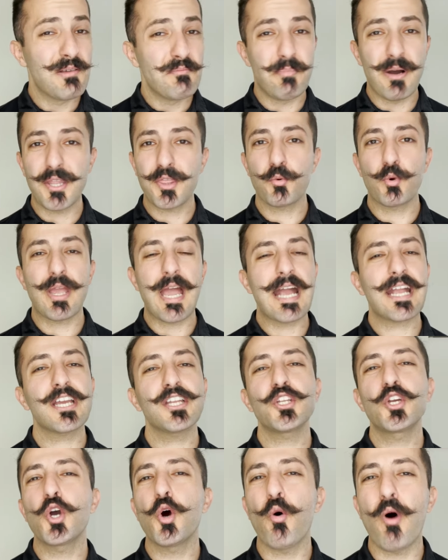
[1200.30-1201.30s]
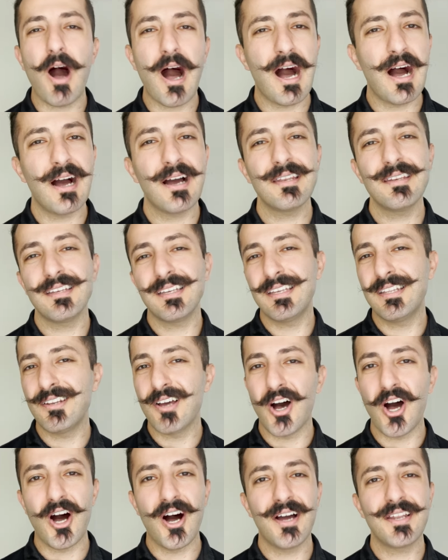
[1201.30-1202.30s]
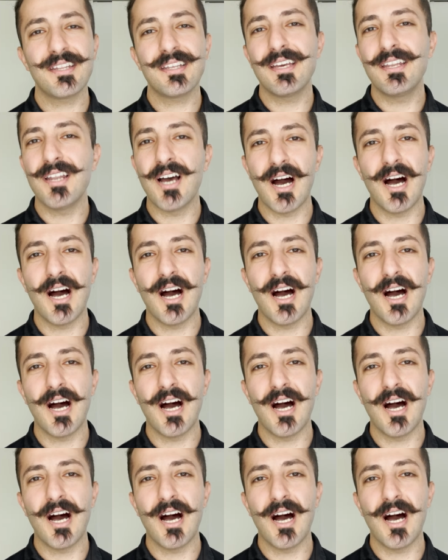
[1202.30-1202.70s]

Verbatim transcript: By the way, I can go on and on and